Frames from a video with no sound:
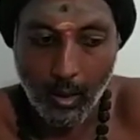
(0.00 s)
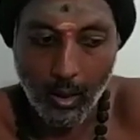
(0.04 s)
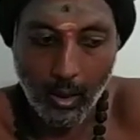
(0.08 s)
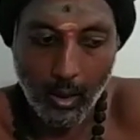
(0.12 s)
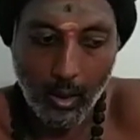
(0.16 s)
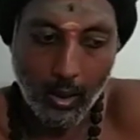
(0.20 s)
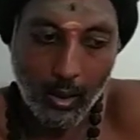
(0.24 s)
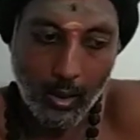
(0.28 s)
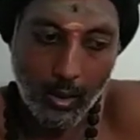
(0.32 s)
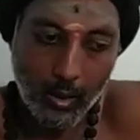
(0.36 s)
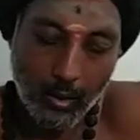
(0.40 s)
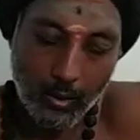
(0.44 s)

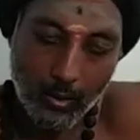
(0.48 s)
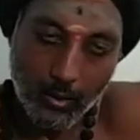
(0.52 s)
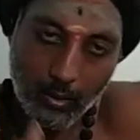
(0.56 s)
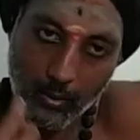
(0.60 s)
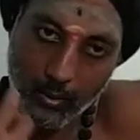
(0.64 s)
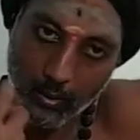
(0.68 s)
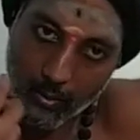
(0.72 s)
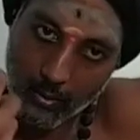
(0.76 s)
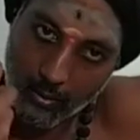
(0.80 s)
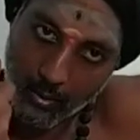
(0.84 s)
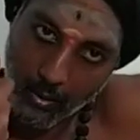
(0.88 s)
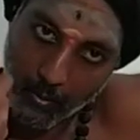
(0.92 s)

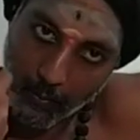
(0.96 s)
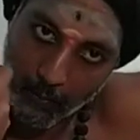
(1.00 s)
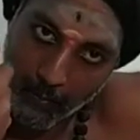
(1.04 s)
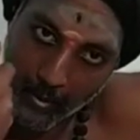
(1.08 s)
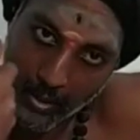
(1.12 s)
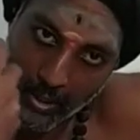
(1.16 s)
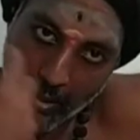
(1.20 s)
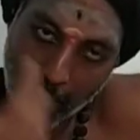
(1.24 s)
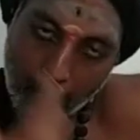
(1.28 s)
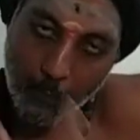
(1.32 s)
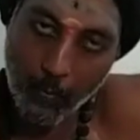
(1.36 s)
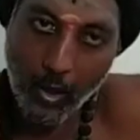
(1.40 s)

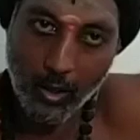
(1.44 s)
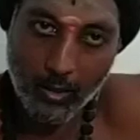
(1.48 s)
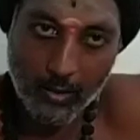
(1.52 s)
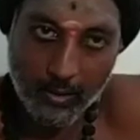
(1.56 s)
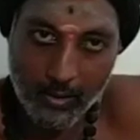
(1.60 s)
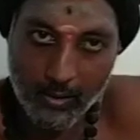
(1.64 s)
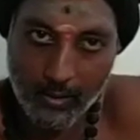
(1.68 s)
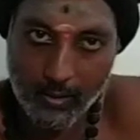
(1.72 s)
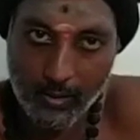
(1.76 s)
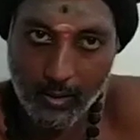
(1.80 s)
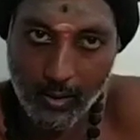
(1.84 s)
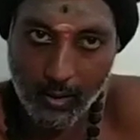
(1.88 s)

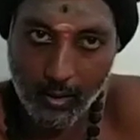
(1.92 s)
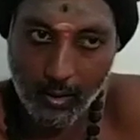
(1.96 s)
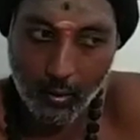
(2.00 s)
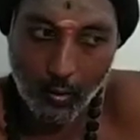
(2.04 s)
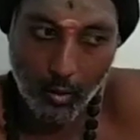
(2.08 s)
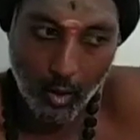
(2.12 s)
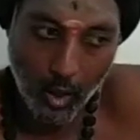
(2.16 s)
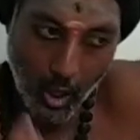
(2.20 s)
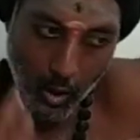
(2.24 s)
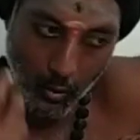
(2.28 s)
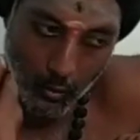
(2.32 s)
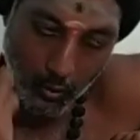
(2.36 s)
blocks is there.
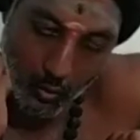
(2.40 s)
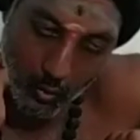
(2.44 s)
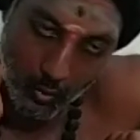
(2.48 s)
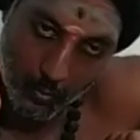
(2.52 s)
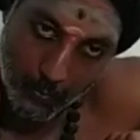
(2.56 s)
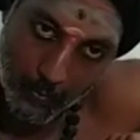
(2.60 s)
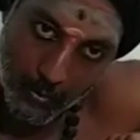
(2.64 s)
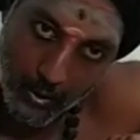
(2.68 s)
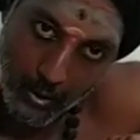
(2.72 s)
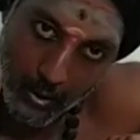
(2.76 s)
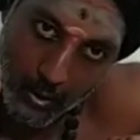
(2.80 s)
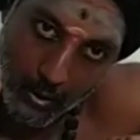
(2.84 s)
We have
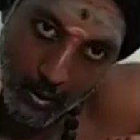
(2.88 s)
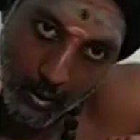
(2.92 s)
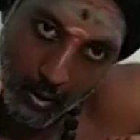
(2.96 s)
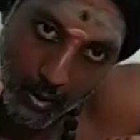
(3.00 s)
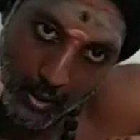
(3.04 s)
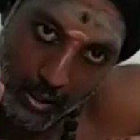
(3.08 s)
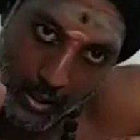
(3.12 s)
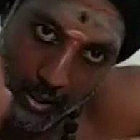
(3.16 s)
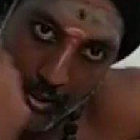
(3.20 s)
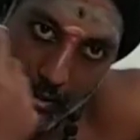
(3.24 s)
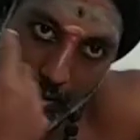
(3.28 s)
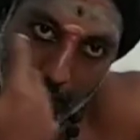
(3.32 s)
to
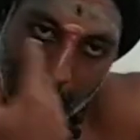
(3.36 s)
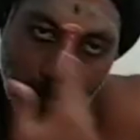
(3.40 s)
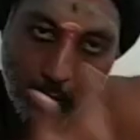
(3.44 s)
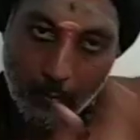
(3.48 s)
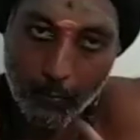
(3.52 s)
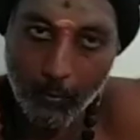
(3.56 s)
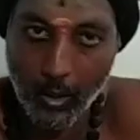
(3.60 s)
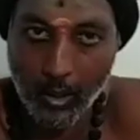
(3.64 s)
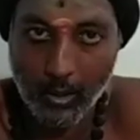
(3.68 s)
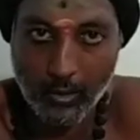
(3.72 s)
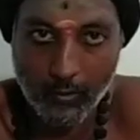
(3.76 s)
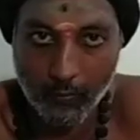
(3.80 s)
erase
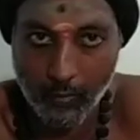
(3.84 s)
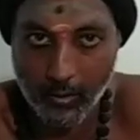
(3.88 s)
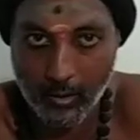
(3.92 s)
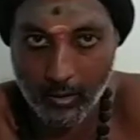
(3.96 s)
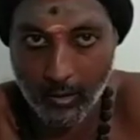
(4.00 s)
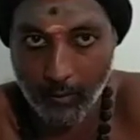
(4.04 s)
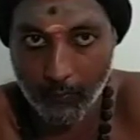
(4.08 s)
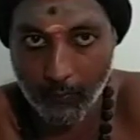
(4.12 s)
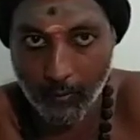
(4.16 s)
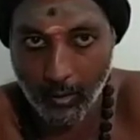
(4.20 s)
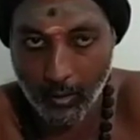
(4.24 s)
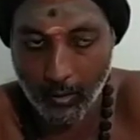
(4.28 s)
that blocks
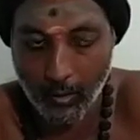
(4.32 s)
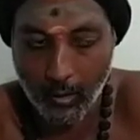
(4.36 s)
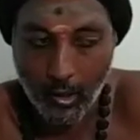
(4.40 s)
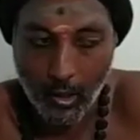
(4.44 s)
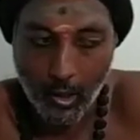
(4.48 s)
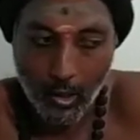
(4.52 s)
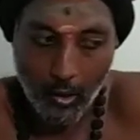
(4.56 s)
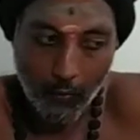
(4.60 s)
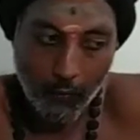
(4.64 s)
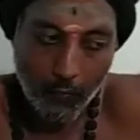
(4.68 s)
first of all.